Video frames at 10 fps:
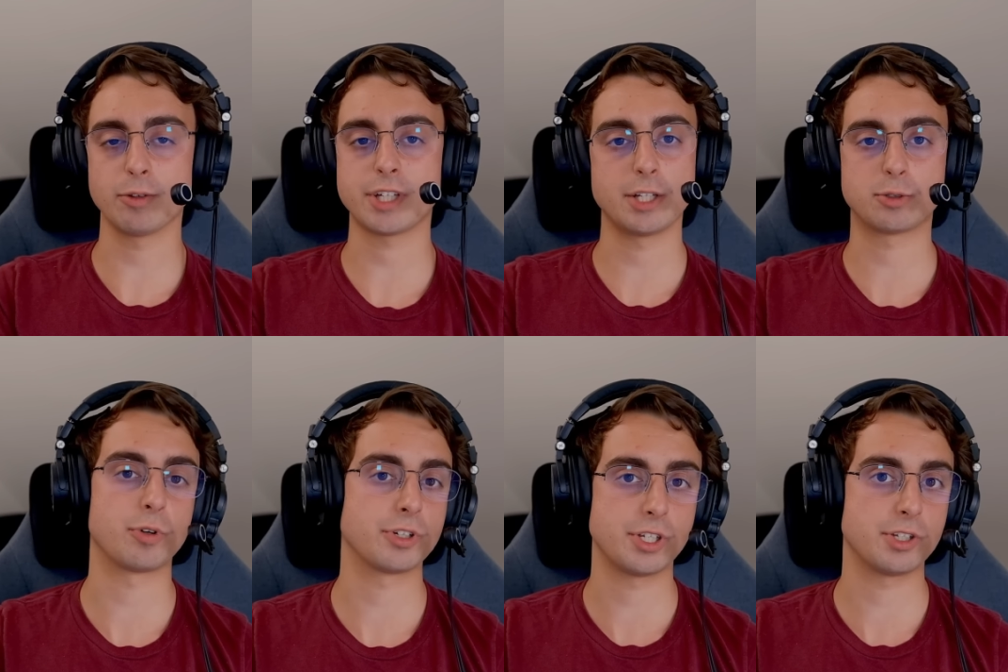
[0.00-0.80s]
outside
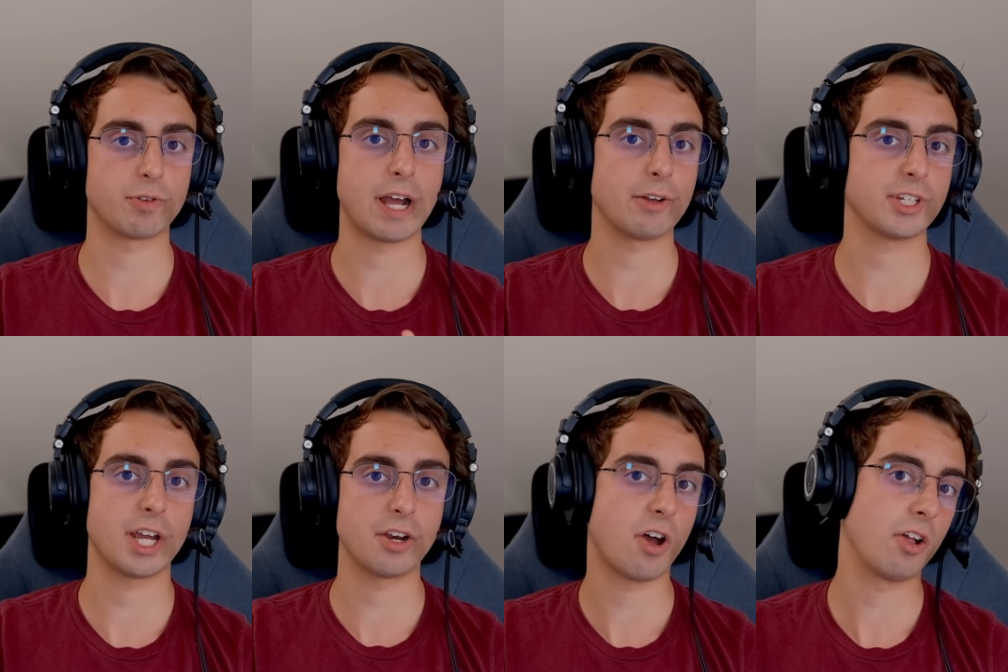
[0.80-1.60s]
sources or
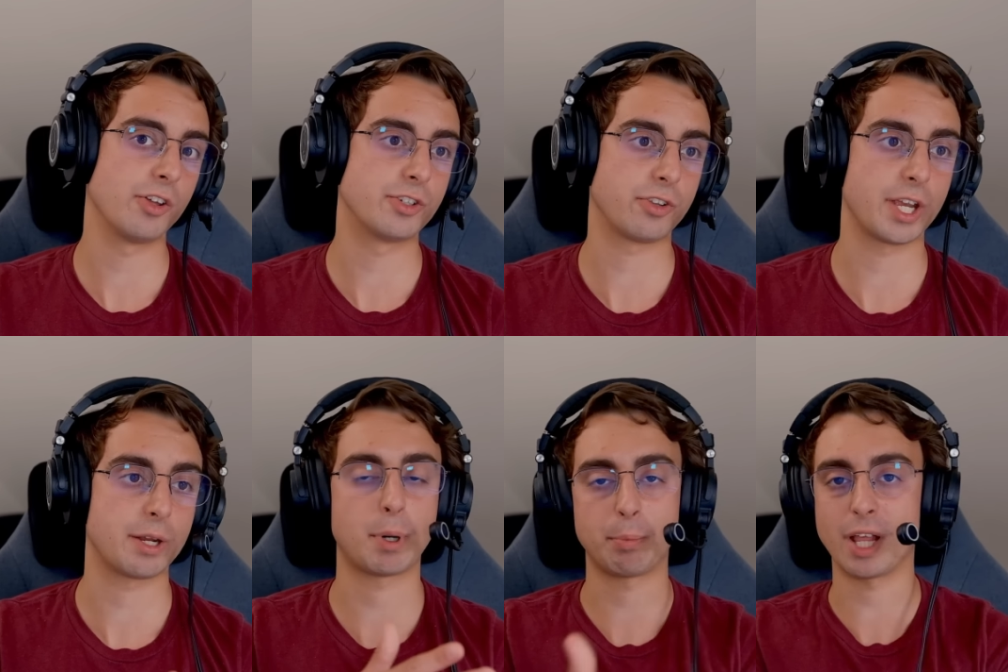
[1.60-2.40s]
outside knowledge
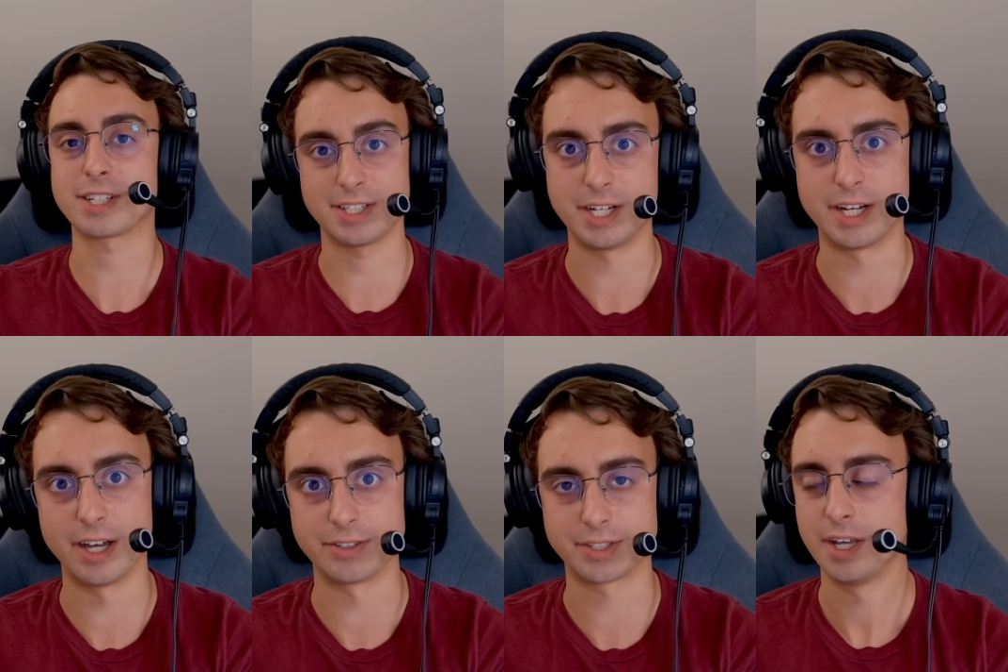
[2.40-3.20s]
like Perplexity
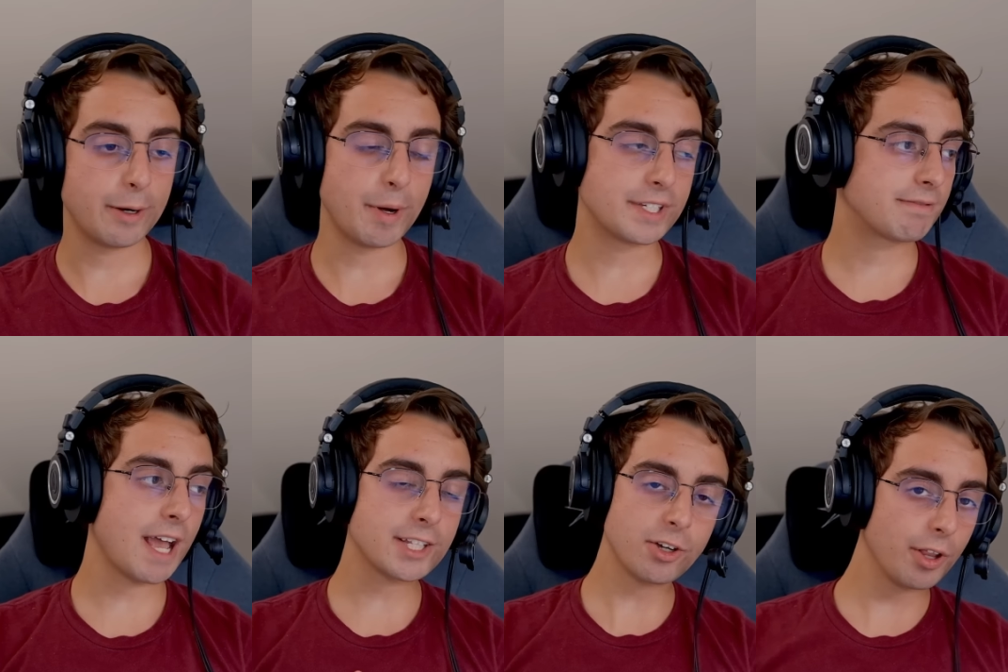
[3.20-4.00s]
does. Anyways,
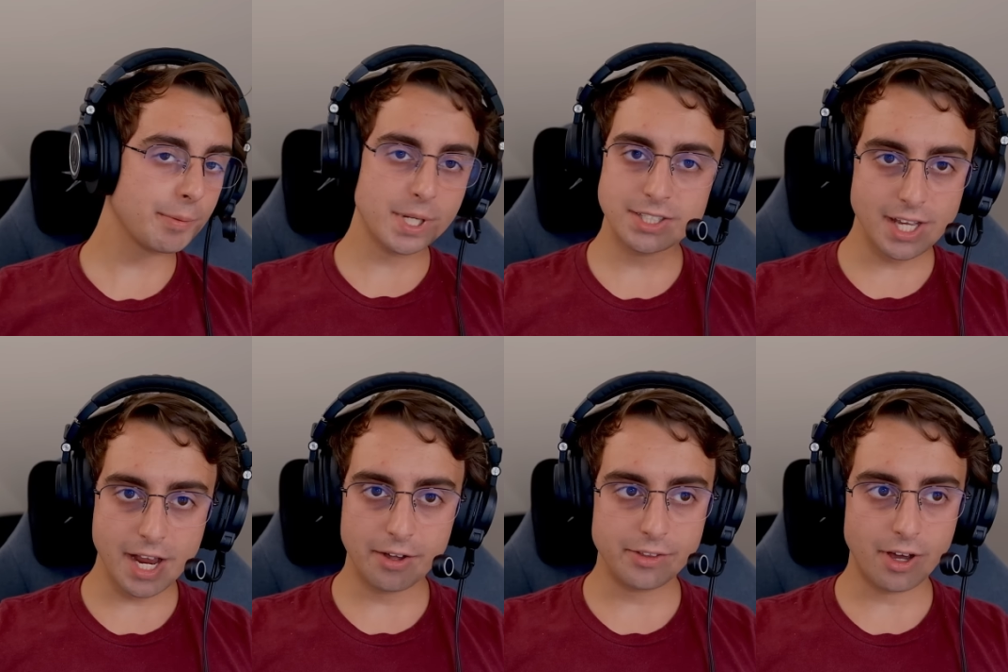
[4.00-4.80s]
that's all I'm going to
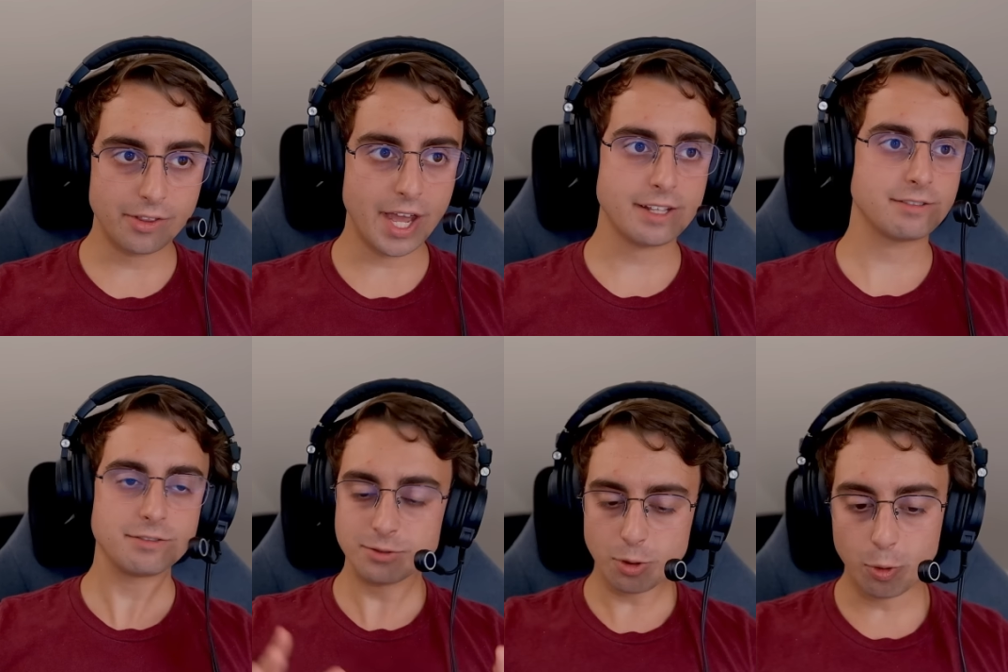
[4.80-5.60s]
say on, on that
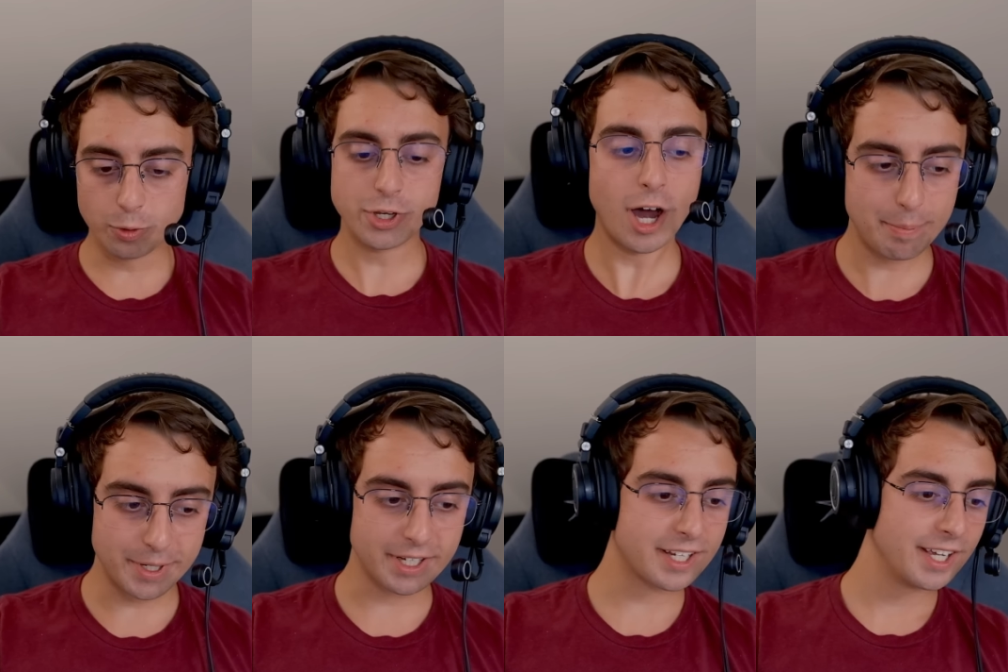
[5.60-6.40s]
whole
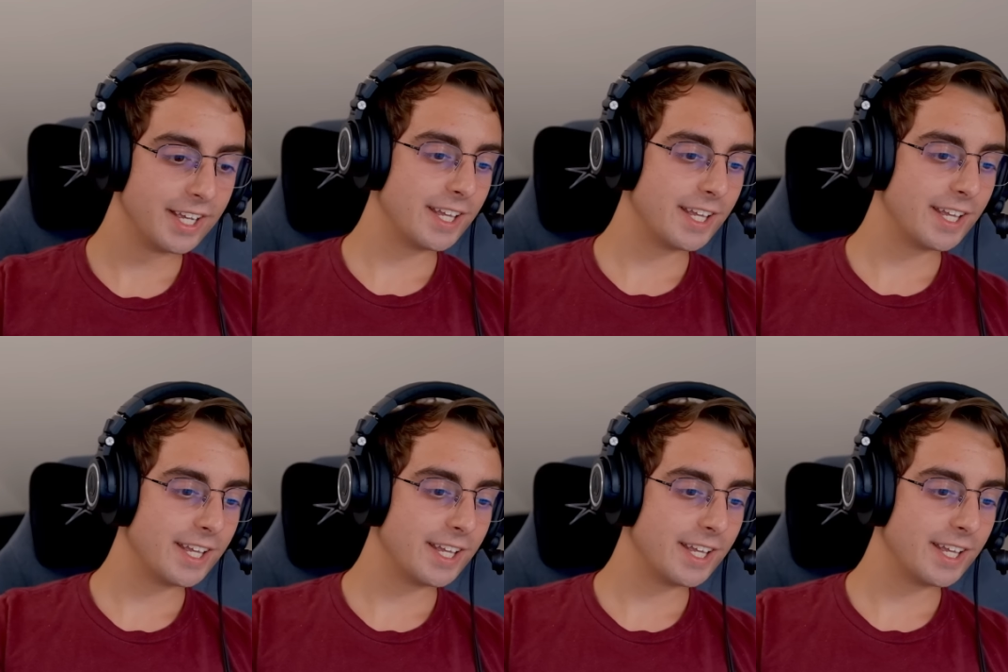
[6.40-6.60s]
topic.